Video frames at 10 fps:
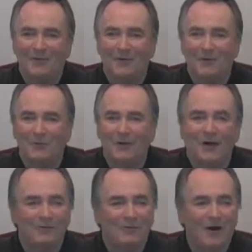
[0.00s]
so we
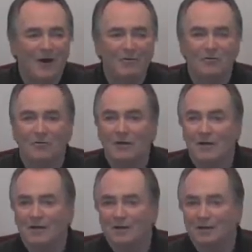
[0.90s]
have changed
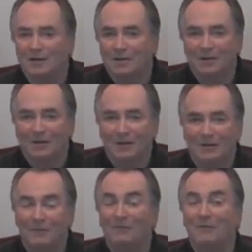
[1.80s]

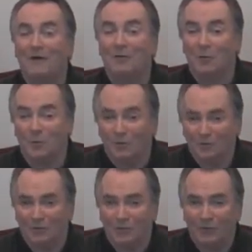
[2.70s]
uh, the venue,
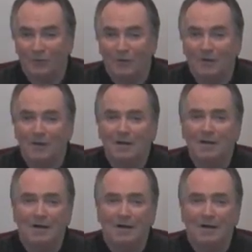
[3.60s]
so to speak.